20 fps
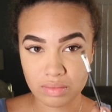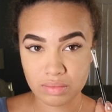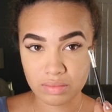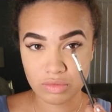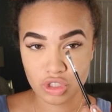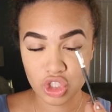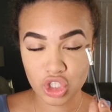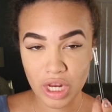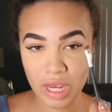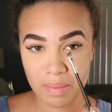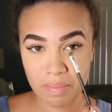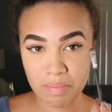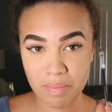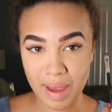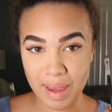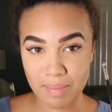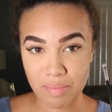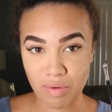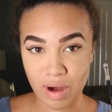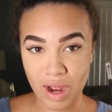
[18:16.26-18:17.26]
shape
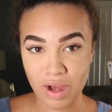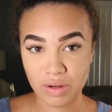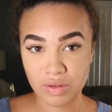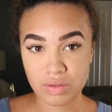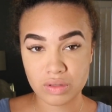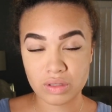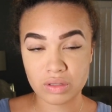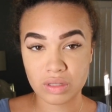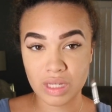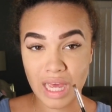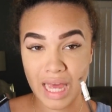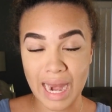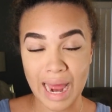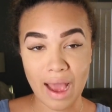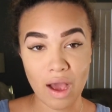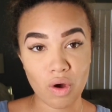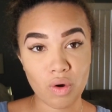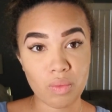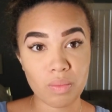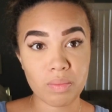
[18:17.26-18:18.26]
my brows, cut
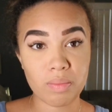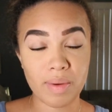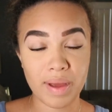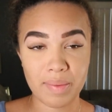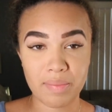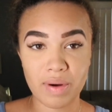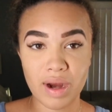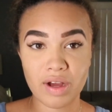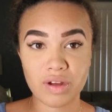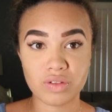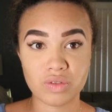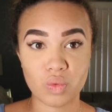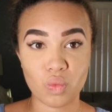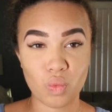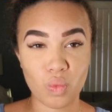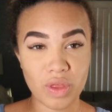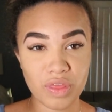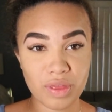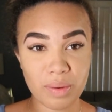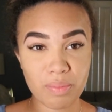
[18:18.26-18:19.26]
out my brows
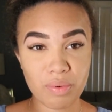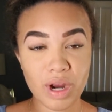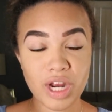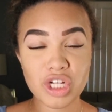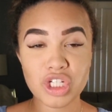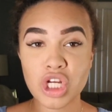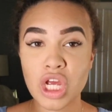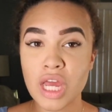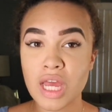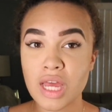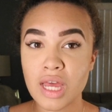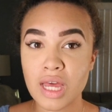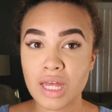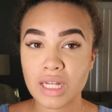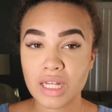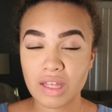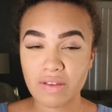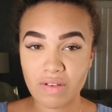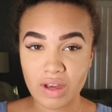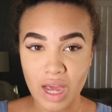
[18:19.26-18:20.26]
with a brush,
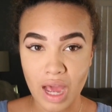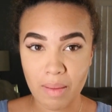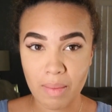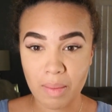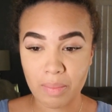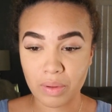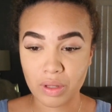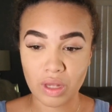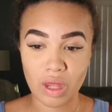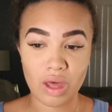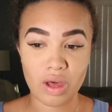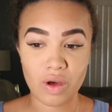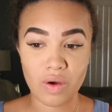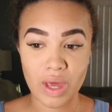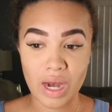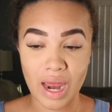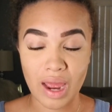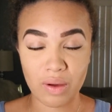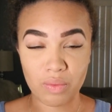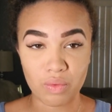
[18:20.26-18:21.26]
leave a comment below
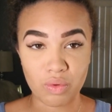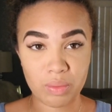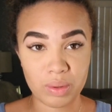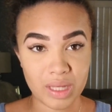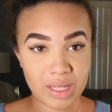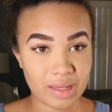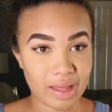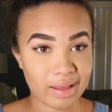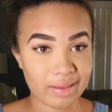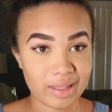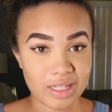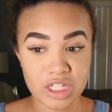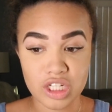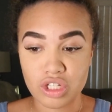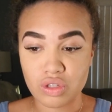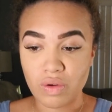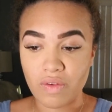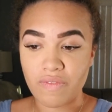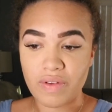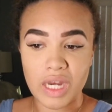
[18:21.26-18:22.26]
and I will be gladly to
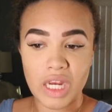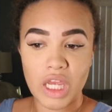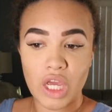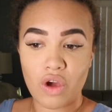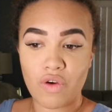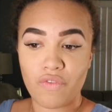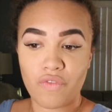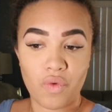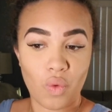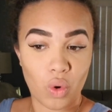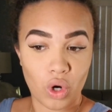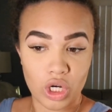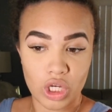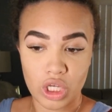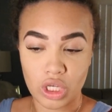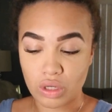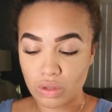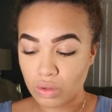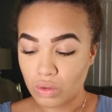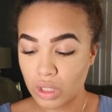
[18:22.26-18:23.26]
do a video for
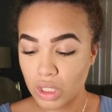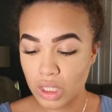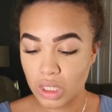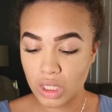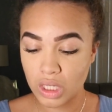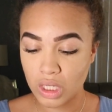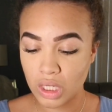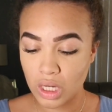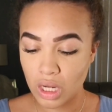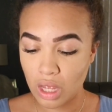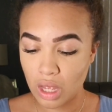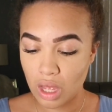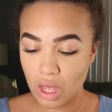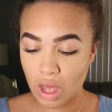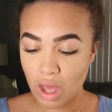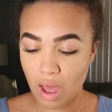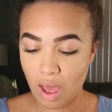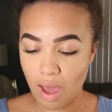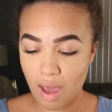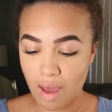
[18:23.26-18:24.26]
you.
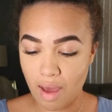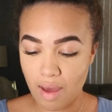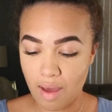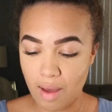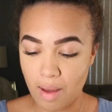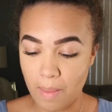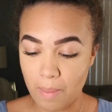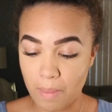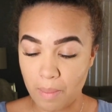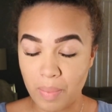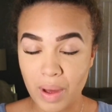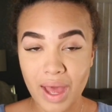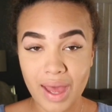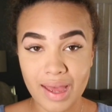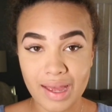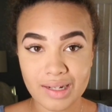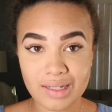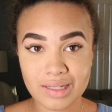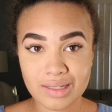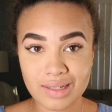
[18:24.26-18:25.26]

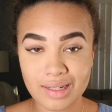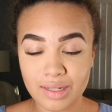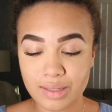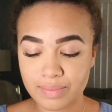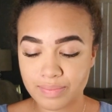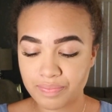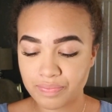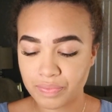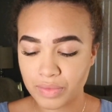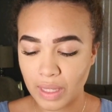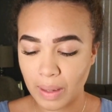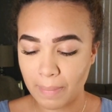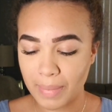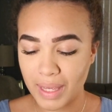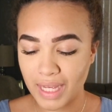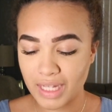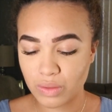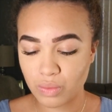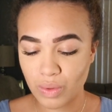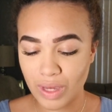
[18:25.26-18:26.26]
But
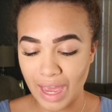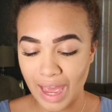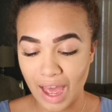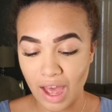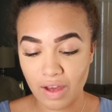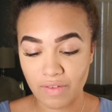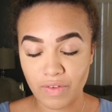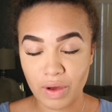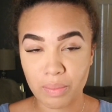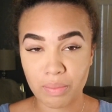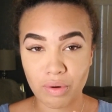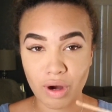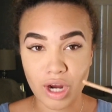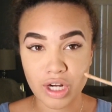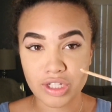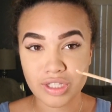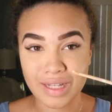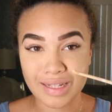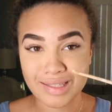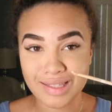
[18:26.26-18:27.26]
because we have a
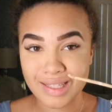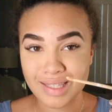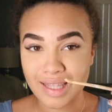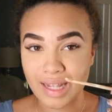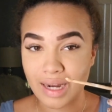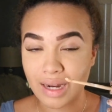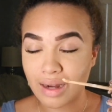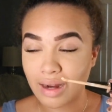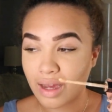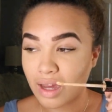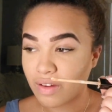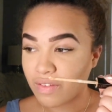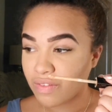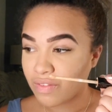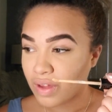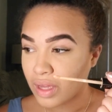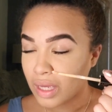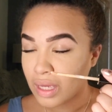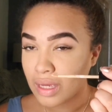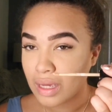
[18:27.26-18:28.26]
brush that's thin enough,
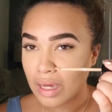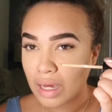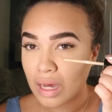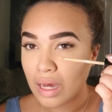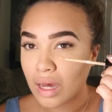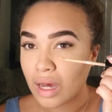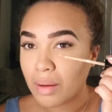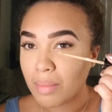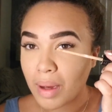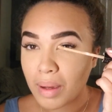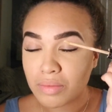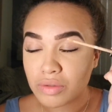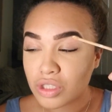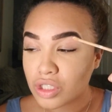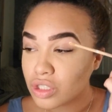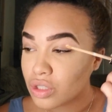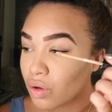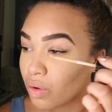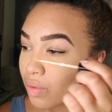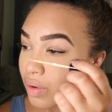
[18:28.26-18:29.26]
I'm
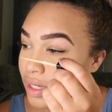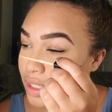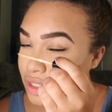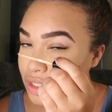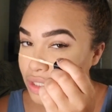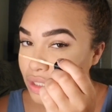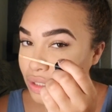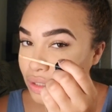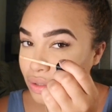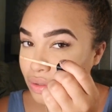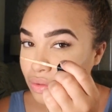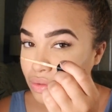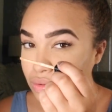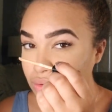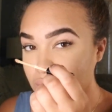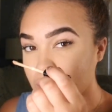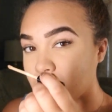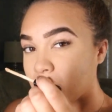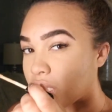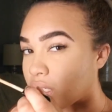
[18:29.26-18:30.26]
just going to,
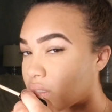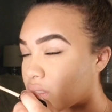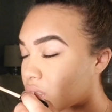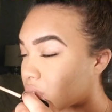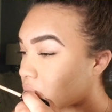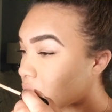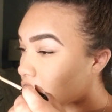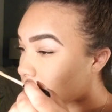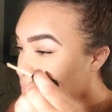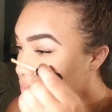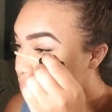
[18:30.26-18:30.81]
can you see me?